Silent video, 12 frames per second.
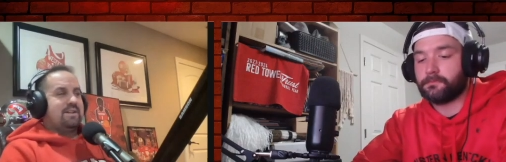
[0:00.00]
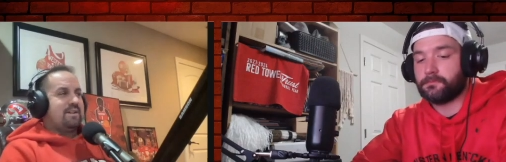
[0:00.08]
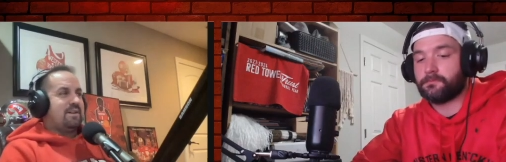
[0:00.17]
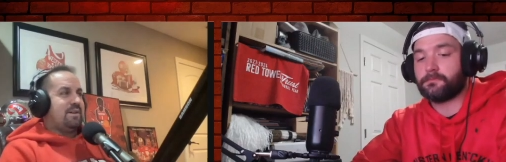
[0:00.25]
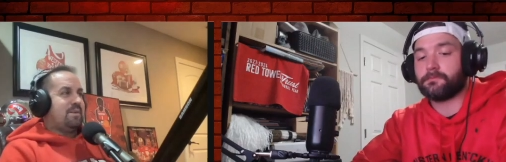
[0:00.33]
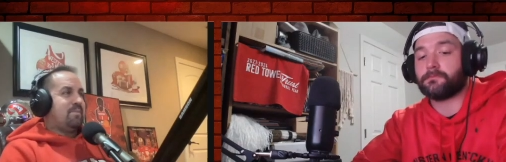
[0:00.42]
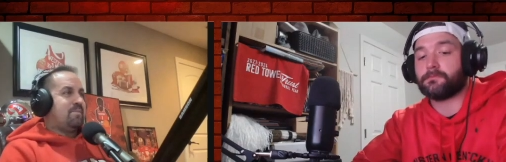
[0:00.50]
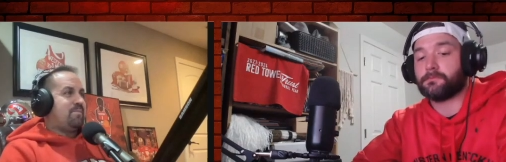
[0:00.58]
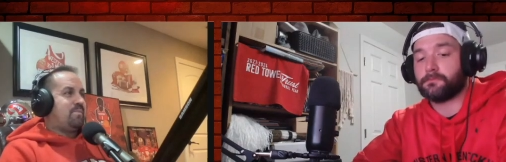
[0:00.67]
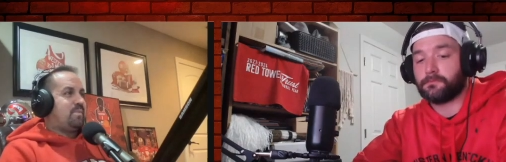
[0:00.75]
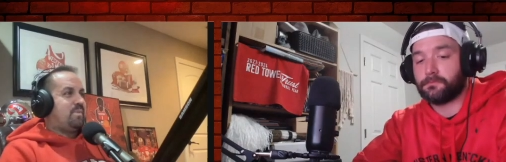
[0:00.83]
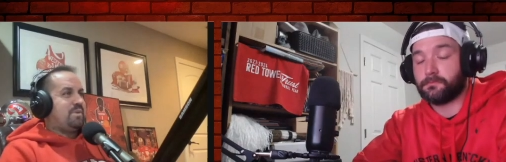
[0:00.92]
Speaker 1: Um,
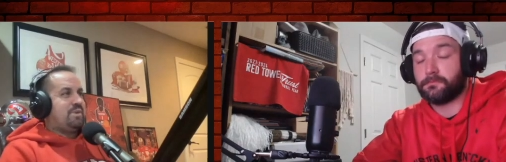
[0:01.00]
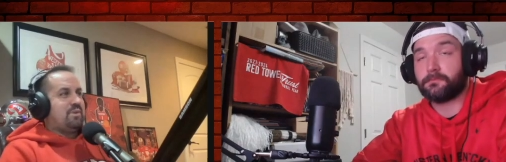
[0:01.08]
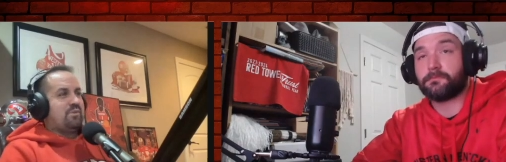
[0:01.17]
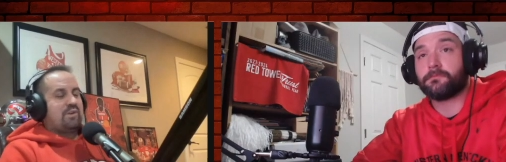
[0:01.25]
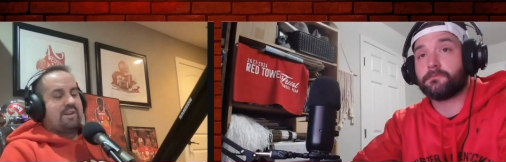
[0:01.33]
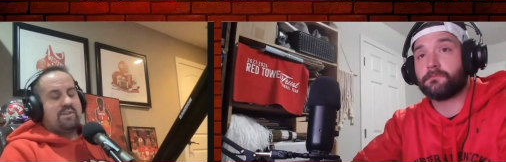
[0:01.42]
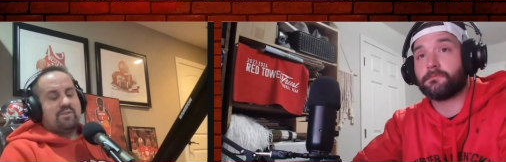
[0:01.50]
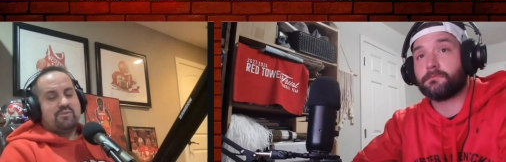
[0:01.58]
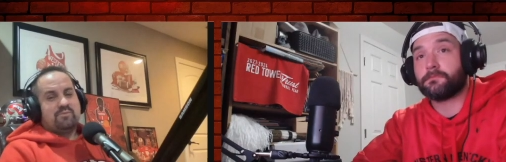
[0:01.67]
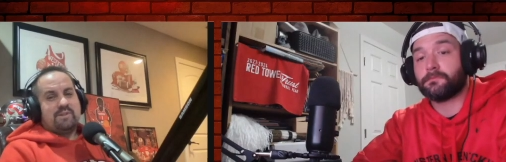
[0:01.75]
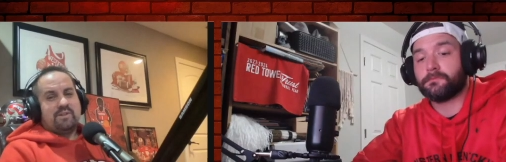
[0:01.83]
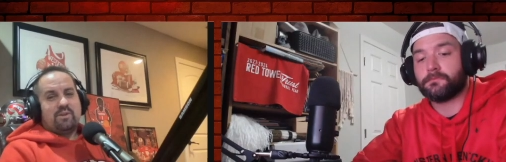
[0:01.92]
you know, granted,
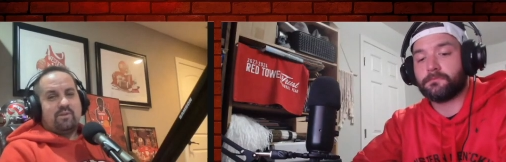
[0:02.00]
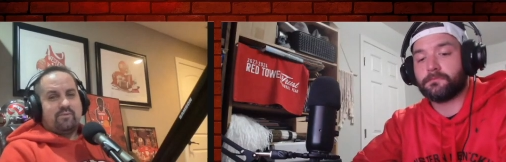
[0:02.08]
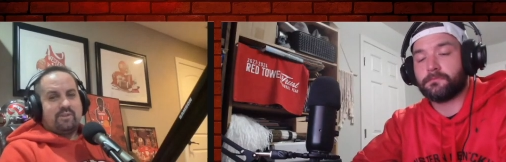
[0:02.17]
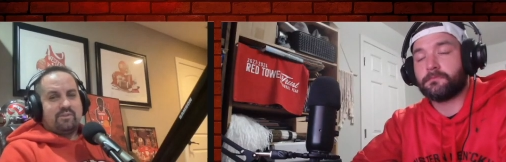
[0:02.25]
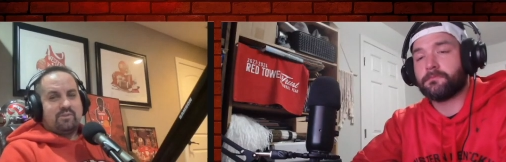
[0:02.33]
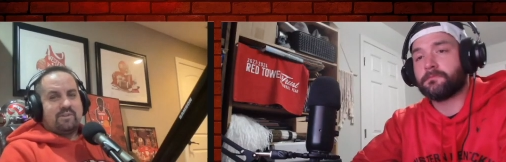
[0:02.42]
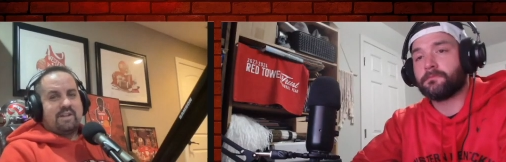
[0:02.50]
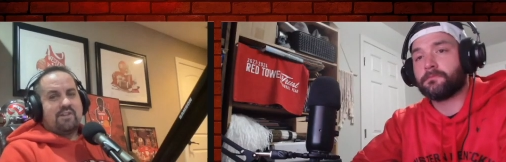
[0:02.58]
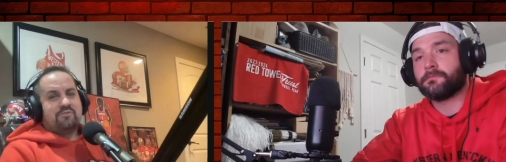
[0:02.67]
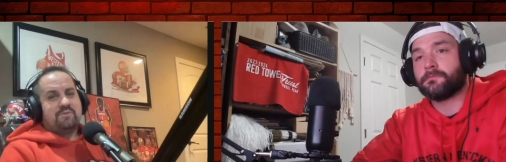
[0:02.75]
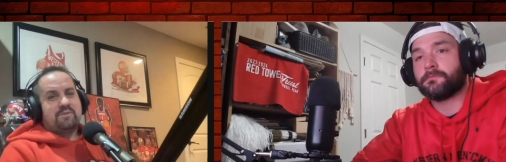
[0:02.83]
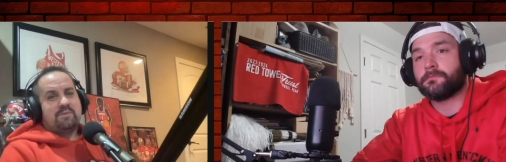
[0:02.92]
there's been no official
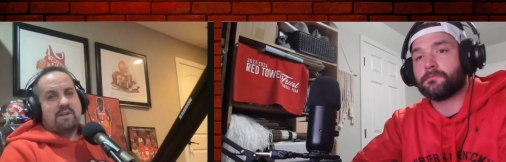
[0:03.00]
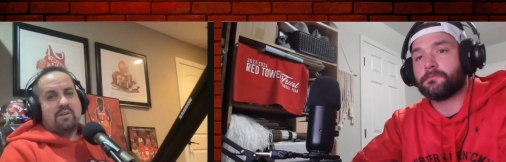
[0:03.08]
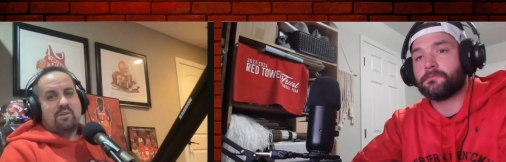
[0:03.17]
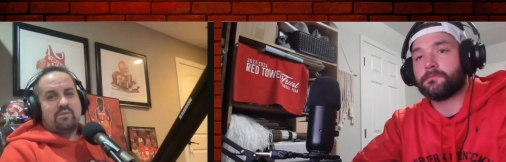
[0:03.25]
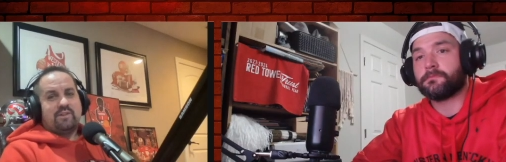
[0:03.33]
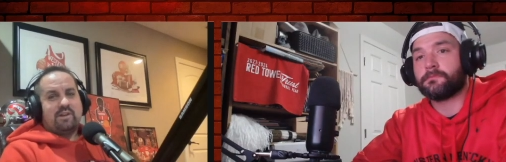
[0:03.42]
announcement by Coach